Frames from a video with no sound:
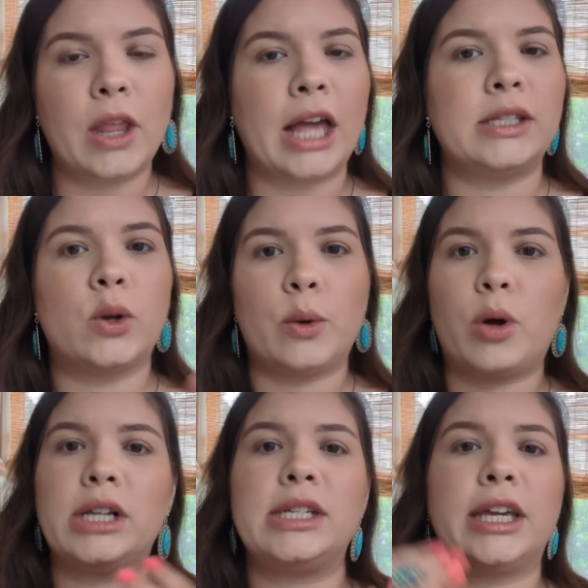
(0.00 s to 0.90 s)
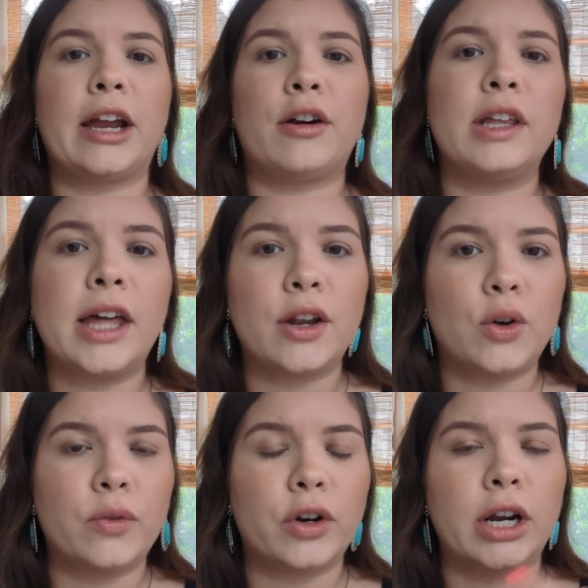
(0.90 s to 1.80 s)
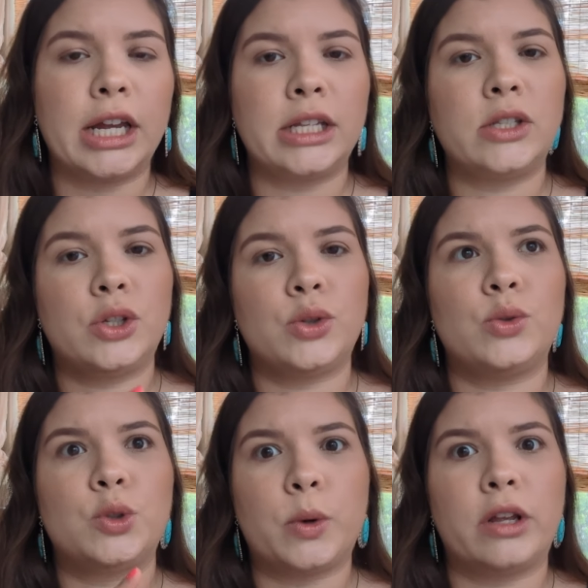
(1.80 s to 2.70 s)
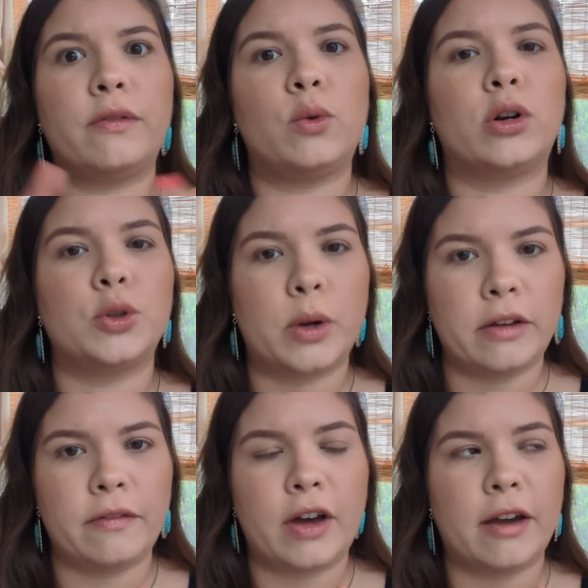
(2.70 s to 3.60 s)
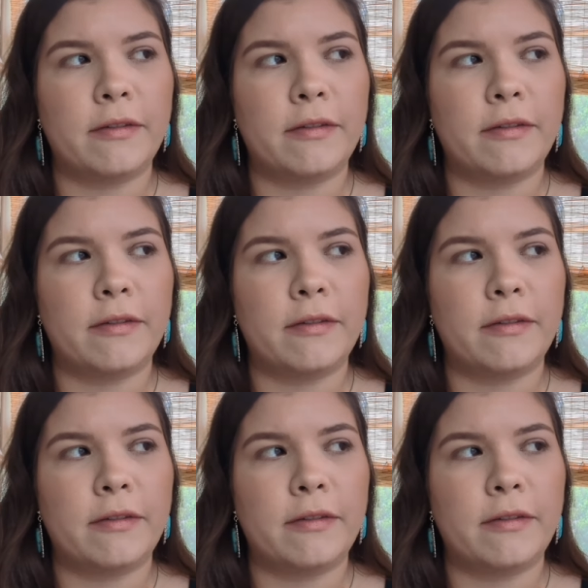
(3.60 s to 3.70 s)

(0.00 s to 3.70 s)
and so I wanted to carry that over into 24-25.